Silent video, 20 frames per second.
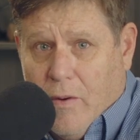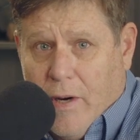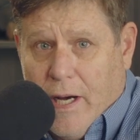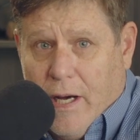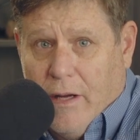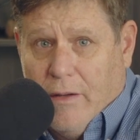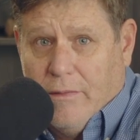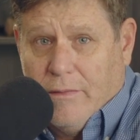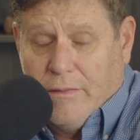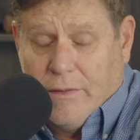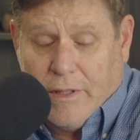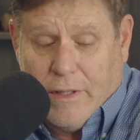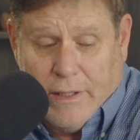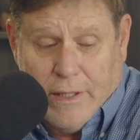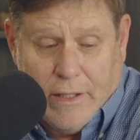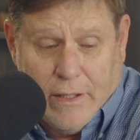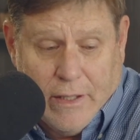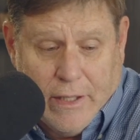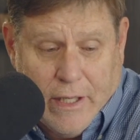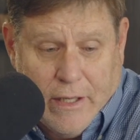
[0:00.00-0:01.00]
Well,
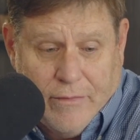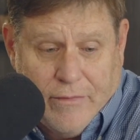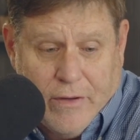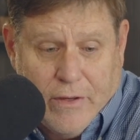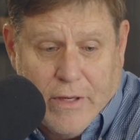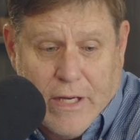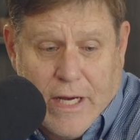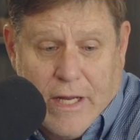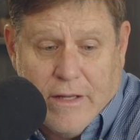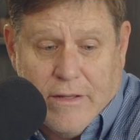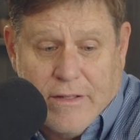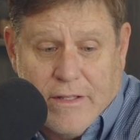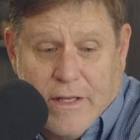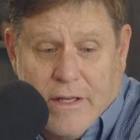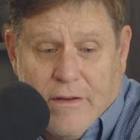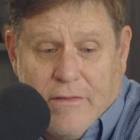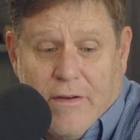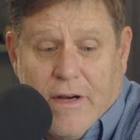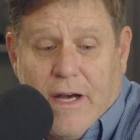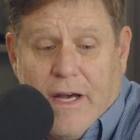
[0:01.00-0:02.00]
clearly, if you're not
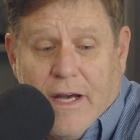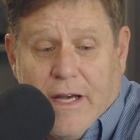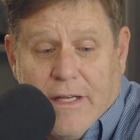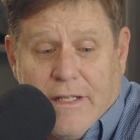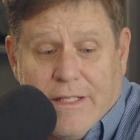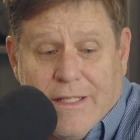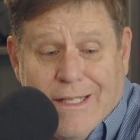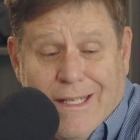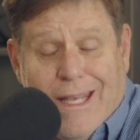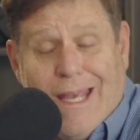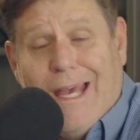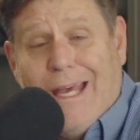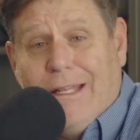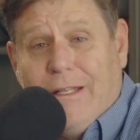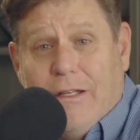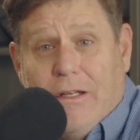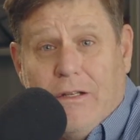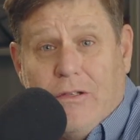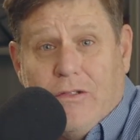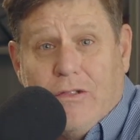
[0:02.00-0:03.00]
incentivized
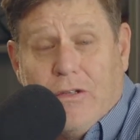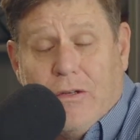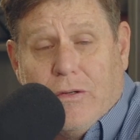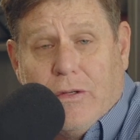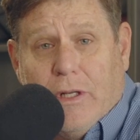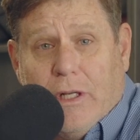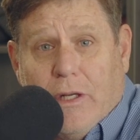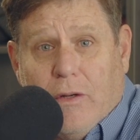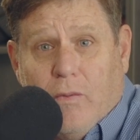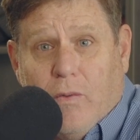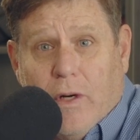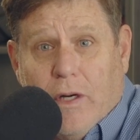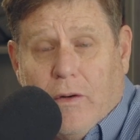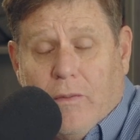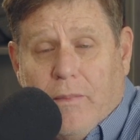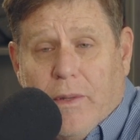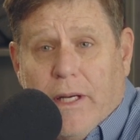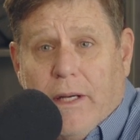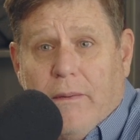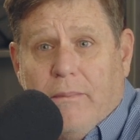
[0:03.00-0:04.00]
yet, you certainly
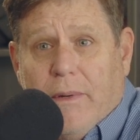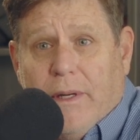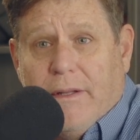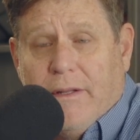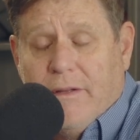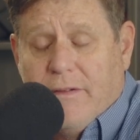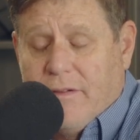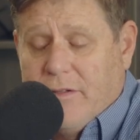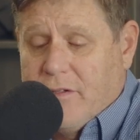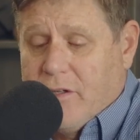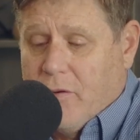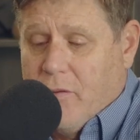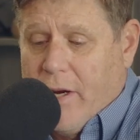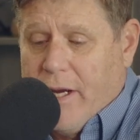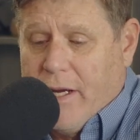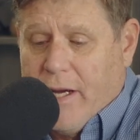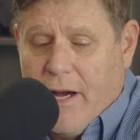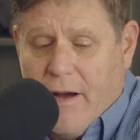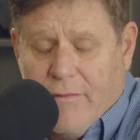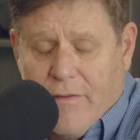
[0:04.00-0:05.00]
will be. But this is a
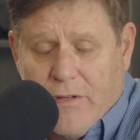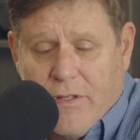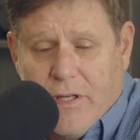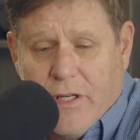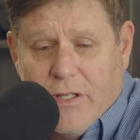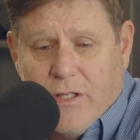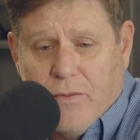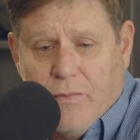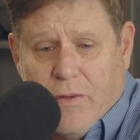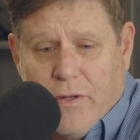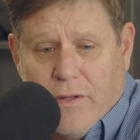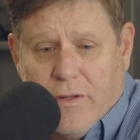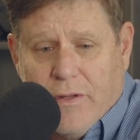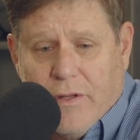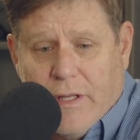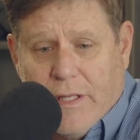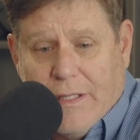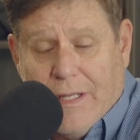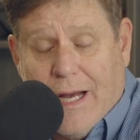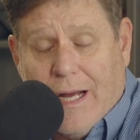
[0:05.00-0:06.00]
great conversation
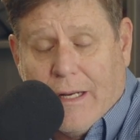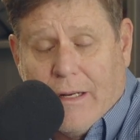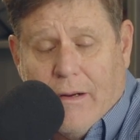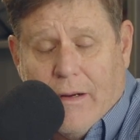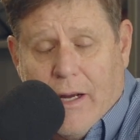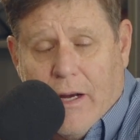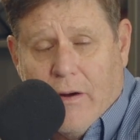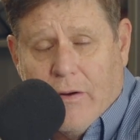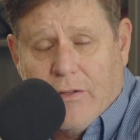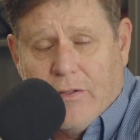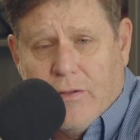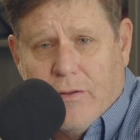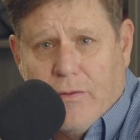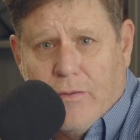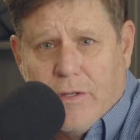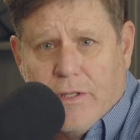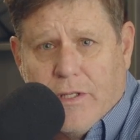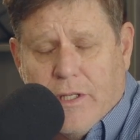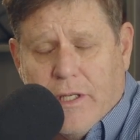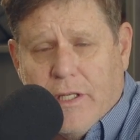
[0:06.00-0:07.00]
with Dr. Garrison
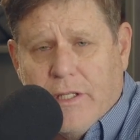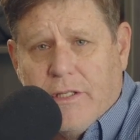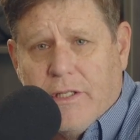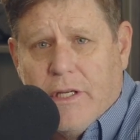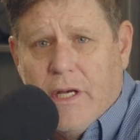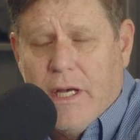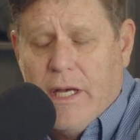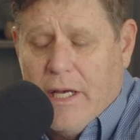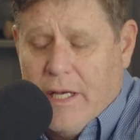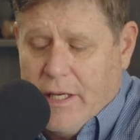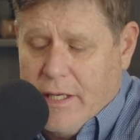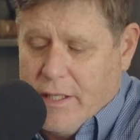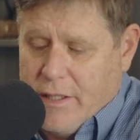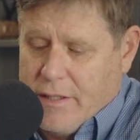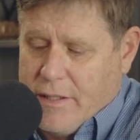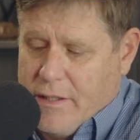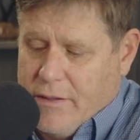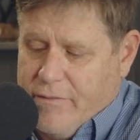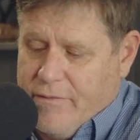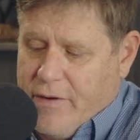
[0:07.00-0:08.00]
Ortiz. He
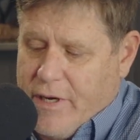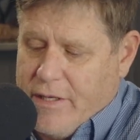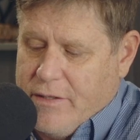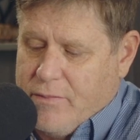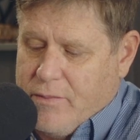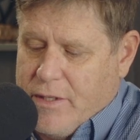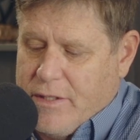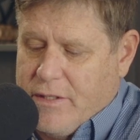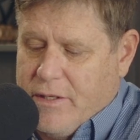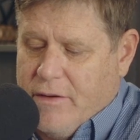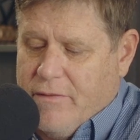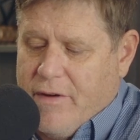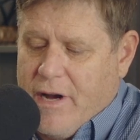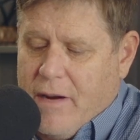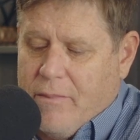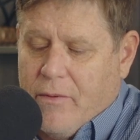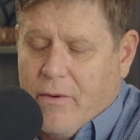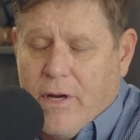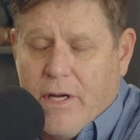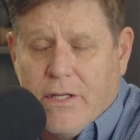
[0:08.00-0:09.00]
is the Vice President of
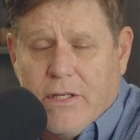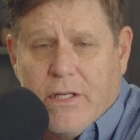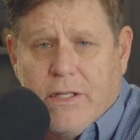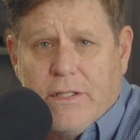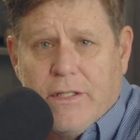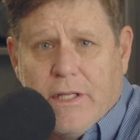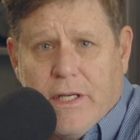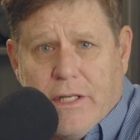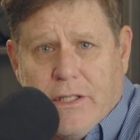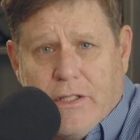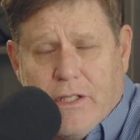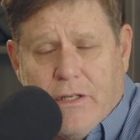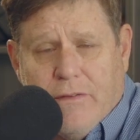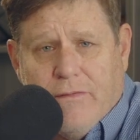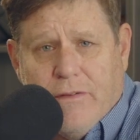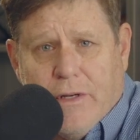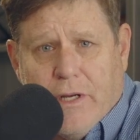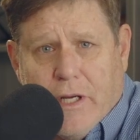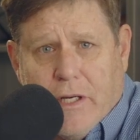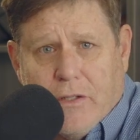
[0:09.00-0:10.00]
Operations and Chief
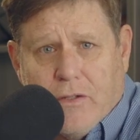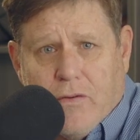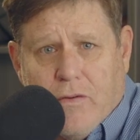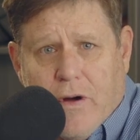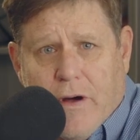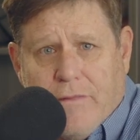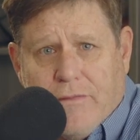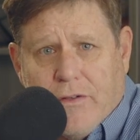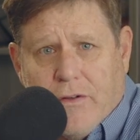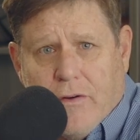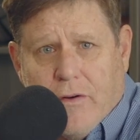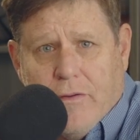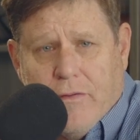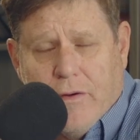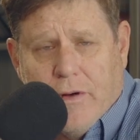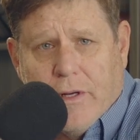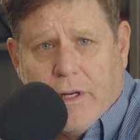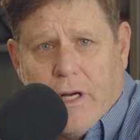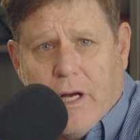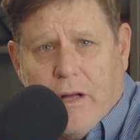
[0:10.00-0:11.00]
Financial Officer
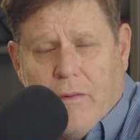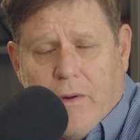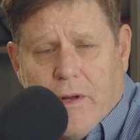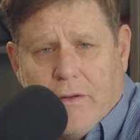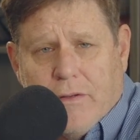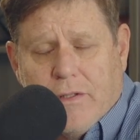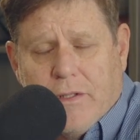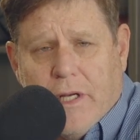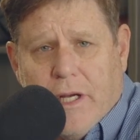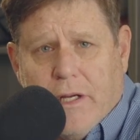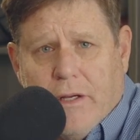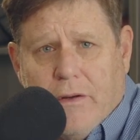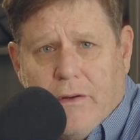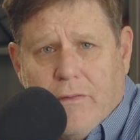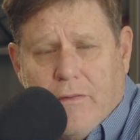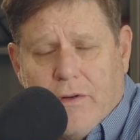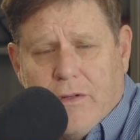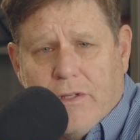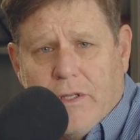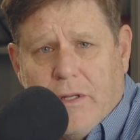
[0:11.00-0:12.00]
over at Colorado State
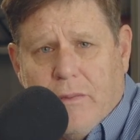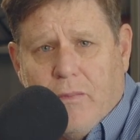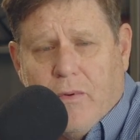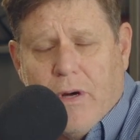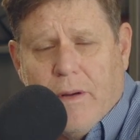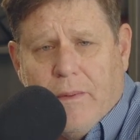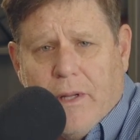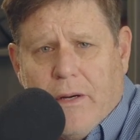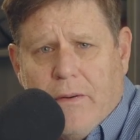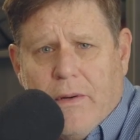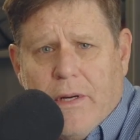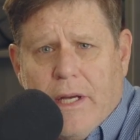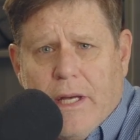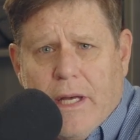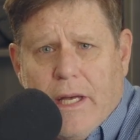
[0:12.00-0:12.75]
University-Pueblo.